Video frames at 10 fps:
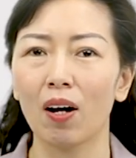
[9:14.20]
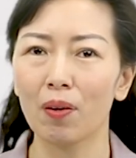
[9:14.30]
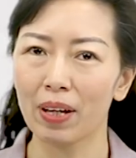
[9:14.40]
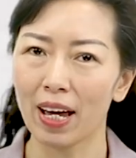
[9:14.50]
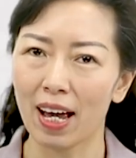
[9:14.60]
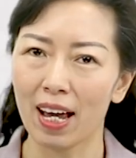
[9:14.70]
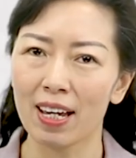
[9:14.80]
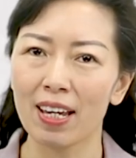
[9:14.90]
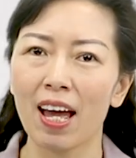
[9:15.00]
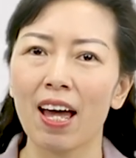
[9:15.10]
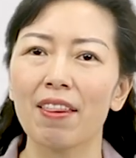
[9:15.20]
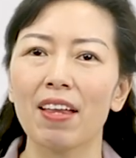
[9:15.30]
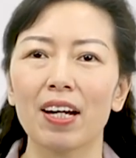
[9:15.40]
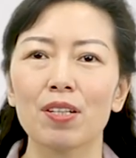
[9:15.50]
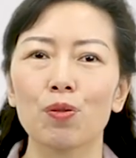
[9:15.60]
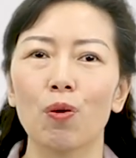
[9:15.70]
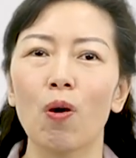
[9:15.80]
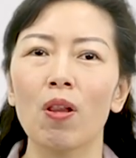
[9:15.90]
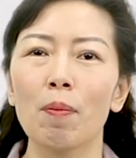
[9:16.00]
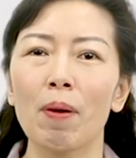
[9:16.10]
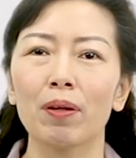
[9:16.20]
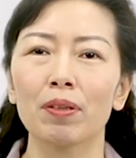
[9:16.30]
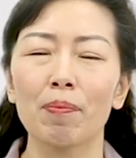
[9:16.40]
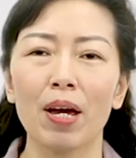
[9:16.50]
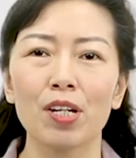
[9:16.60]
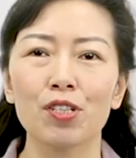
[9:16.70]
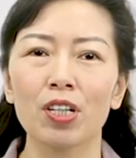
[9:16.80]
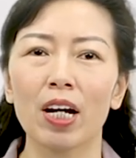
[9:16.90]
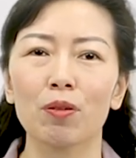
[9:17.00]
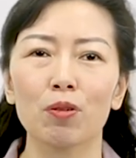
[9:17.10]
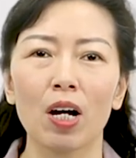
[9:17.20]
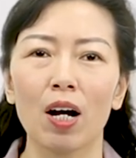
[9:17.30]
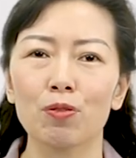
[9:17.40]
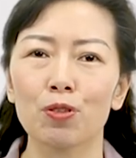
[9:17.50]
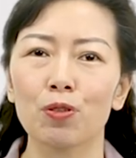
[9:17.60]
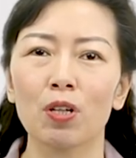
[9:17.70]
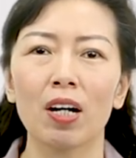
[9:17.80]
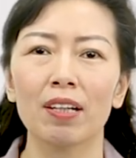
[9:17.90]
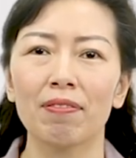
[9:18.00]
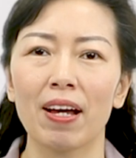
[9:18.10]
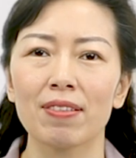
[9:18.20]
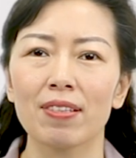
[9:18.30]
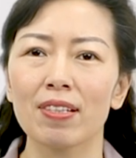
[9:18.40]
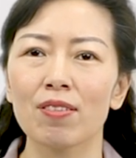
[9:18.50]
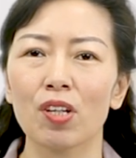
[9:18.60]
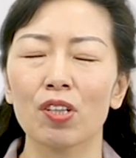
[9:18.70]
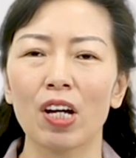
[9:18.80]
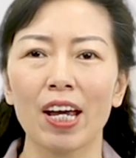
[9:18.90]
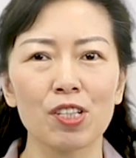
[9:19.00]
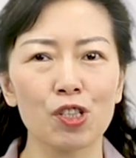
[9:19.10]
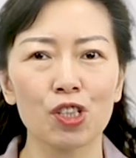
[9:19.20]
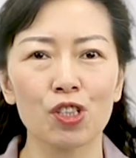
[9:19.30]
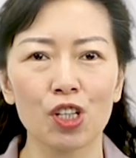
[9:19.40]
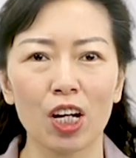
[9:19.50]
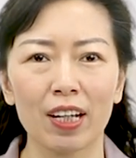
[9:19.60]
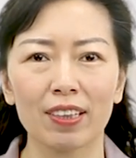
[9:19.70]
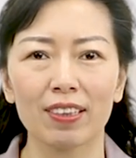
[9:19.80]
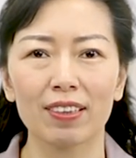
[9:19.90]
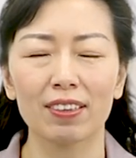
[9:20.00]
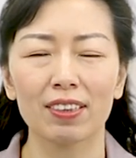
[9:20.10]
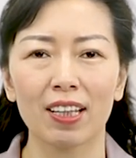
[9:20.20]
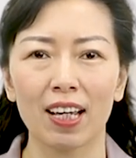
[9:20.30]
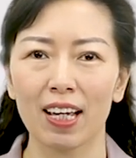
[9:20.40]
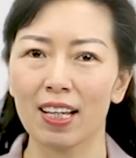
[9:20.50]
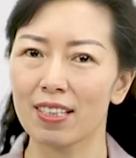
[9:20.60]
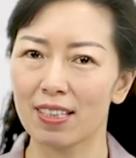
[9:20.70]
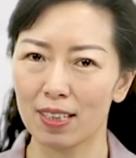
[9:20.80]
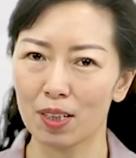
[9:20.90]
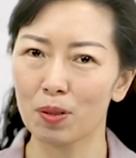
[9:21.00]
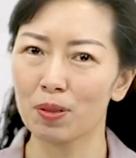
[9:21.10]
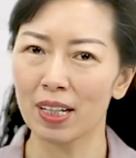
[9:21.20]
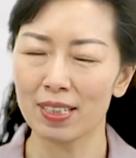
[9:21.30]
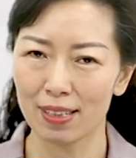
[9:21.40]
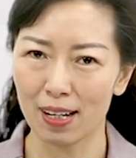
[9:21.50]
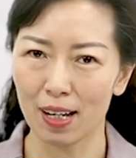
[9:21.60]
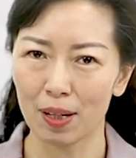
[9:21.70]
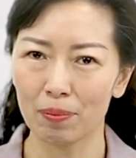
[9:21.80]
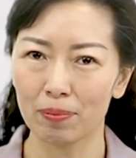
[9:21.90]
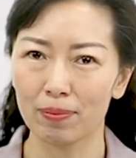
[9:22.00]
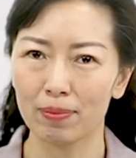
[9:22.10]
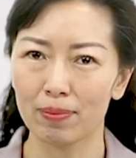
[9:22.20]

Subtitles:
Okay, that is all about the major agricultural advances in ancient China. See you next time.